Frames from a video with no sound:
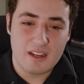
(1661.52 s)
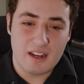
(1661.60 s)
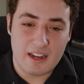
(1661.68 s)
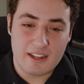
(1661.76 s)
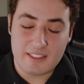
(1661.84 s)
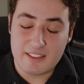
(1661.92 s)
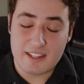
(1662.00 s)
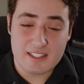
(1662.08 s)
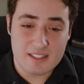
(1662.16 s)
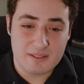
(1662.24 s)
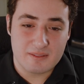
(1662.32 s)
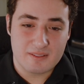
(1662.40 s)
I think that
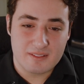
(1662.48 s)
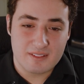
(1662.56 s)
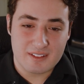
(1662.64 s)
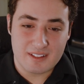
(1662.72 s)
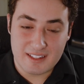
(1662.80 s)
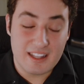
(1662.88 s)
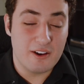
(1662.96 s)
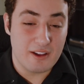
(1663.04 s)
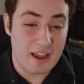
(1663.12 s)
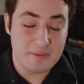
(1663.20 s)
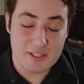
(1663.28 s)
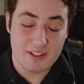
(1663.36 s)
answer your question? No,
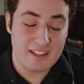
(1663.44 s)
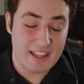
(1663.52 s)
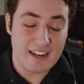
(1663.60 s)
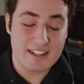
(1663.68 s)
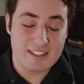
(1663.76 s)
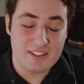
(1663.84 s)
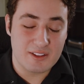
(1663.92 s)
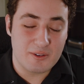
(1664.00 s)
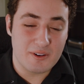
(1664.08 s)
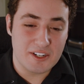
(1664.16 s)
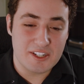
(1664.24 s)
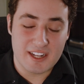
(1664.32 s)
absolutely. That answered the
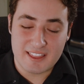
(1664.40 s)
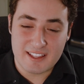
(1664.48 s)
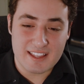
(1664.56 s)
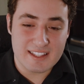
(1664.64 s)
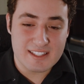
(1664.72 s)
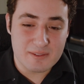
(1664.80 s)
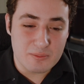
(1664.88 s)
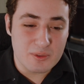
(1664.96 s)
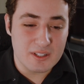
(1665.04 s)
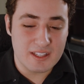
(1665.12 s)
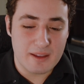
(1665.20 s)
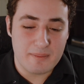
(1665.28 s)
question. I think that's some
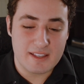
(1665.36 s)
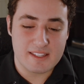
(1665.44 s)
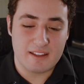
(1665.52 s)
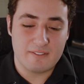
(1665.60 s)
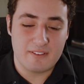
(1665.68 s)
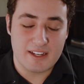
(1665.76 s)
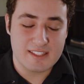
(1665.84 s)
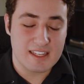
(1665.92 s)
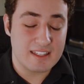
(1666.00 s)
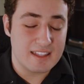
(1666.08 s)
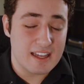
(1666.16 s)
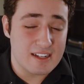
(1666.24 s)
really amazing advice.
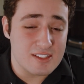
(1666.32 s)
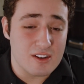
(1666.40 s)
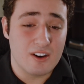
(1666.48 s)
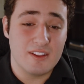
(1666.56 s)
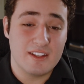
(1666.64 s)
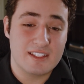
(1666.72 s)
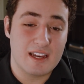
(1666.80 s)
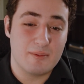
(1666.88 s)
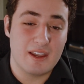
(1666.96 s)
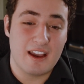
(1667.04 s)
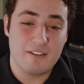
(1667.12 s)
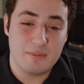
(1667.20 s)
Sadly, that is all the time we
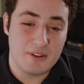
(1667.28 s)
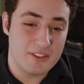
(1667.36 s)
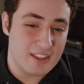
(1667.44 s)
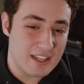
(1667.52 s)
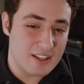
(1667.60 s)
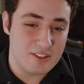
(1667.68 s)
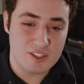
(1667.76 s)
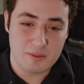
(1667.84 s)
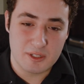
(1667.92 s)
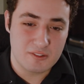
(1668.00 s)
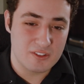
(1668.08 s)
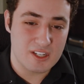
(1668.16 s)
have, Bill. Thank you so
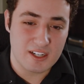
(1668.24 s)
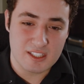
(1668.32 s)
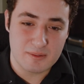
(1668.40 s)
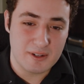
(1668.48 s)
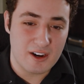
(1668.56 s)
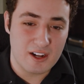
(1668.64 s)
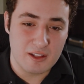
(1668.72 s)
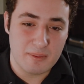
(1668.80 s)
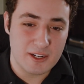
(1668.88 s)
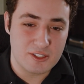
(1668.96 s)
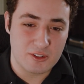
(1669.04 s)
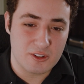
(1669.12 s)
much for talking to me all
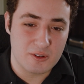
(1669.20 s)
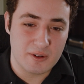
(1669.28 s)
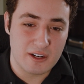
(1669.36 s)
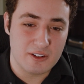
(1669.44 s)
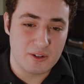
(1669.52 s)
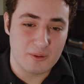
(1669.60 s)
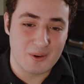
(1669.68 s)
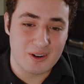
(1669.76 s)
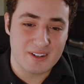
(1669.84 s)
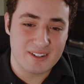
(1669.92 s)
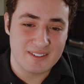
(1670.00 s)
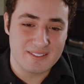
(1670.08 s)
about your career and your work.